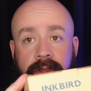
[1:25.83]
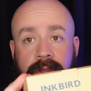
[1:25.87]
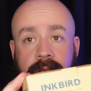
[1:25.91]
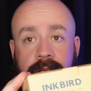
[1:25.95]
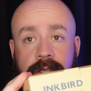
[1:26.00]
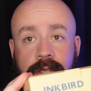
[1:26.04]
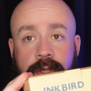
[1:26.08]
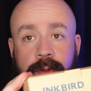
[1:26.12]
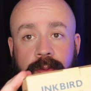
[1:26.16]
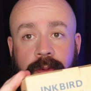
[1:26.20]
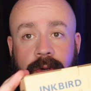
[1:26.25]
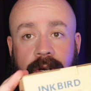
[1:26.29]

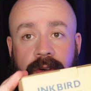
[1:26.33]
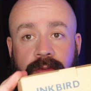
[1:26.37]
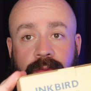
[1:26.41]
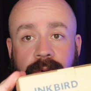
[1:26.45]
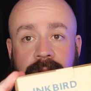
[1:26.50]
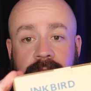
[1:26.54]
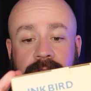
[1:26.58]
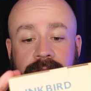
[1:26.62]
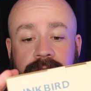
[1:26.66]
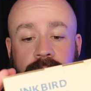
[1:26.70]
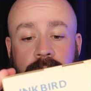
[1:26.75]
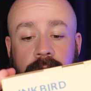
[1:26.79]
this is what I've
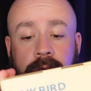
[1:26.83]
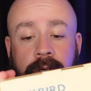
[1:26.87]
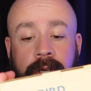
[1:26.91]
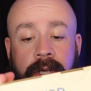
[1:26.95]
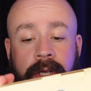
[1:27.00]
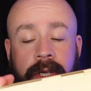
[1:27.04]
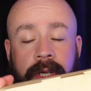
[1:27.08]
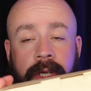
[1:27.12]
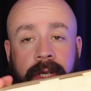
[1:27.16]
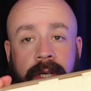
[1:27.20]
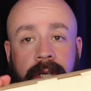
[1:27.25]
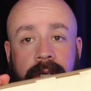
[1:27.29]
went for.
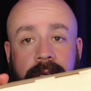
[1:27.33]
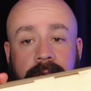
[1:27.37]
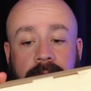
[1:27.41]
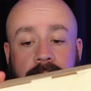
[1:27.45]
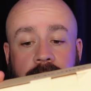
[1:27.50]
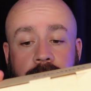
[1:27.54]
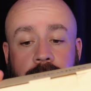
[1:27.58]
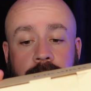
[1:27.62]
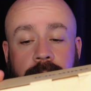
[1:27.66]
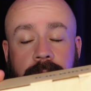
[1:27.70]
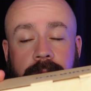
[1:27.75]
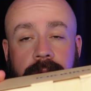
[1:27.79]

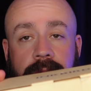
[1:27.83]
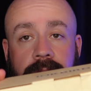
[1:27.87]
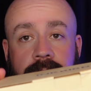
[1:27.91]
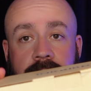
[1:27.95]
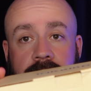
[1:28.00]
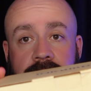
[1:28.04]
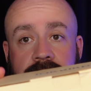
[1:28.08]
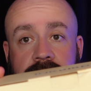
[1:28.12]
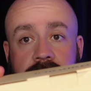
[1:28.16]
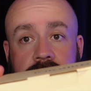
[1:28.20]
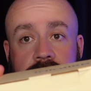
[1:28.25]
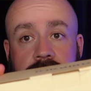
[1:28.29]
Now,
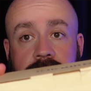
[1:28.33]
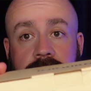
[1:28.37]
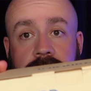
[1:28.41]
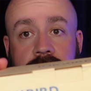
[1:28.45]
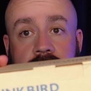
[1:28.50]
this is